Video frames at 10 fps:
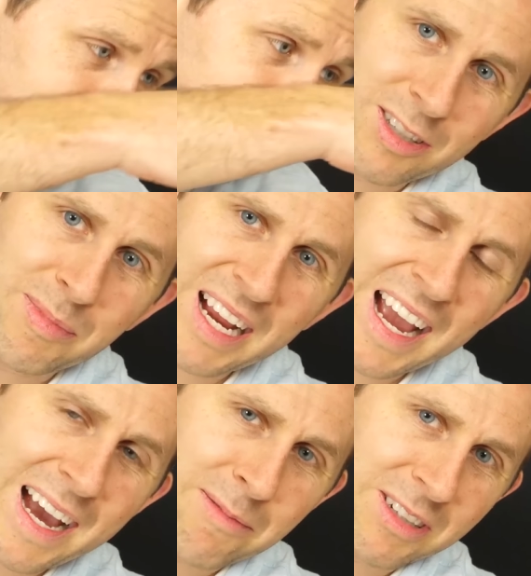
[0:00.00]
So my
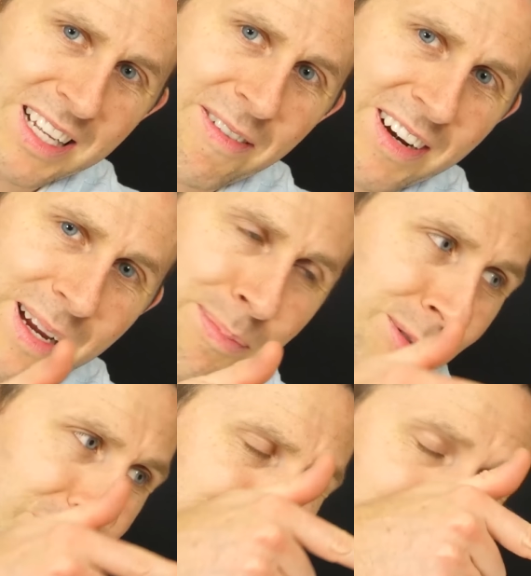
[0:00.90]
hand will never get
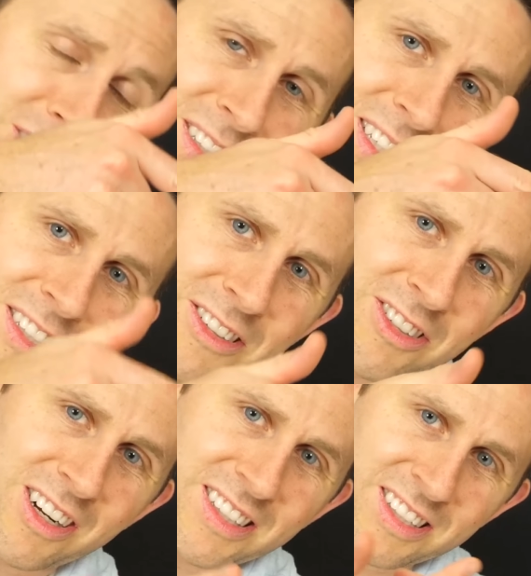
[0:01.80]
pulled towards the
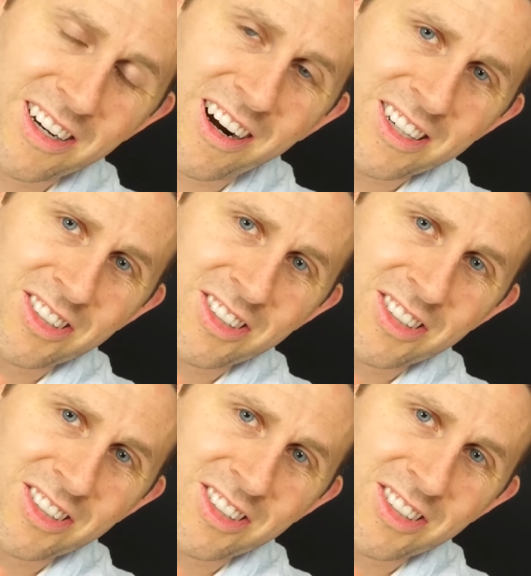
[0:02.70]
neutron star